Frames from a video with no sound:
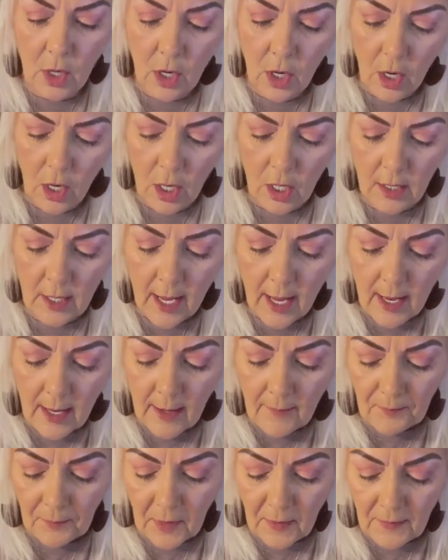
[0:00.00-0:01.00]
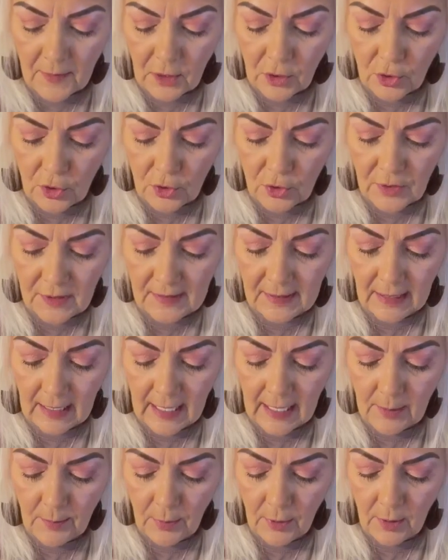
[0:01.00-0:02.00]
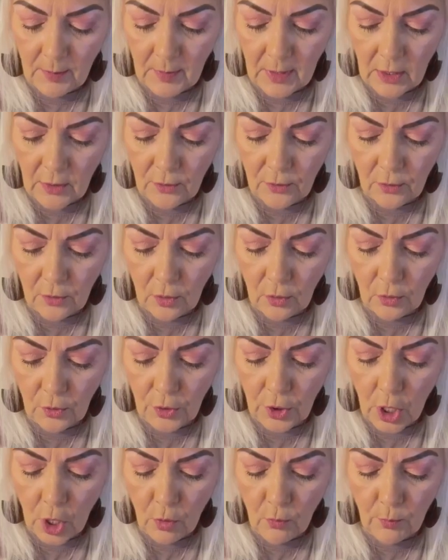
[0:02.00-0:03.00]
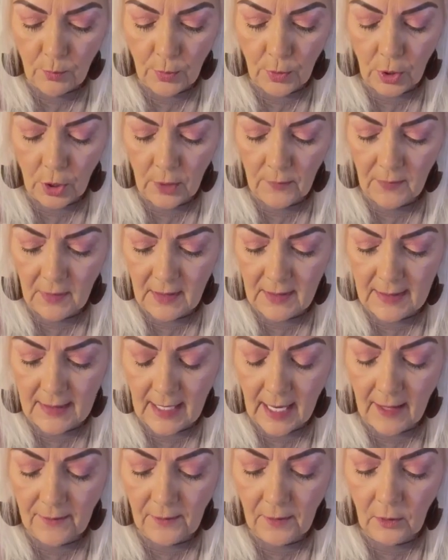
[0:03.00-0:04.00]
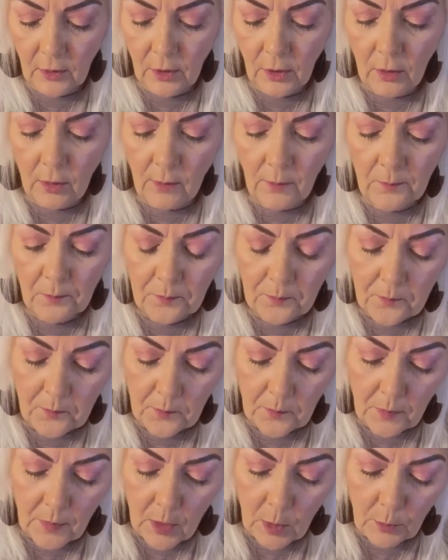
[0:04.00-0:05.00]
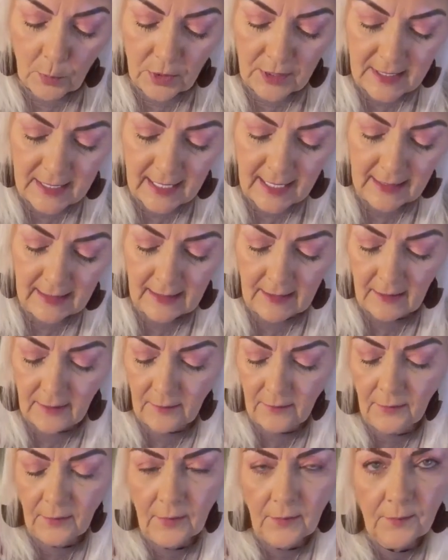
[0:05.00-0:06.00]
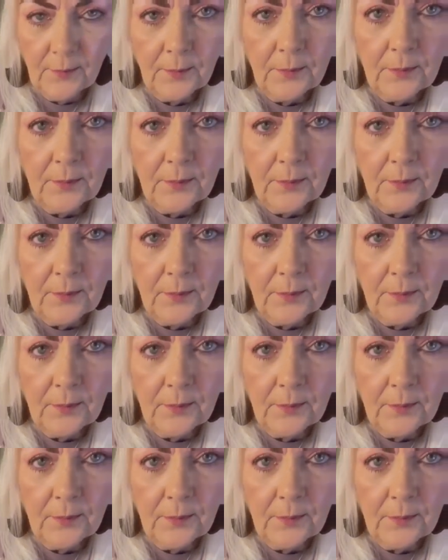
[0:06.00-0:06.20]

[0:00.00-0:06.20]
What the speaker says: a card. And then you just keep them in your little notebook that's got the little protective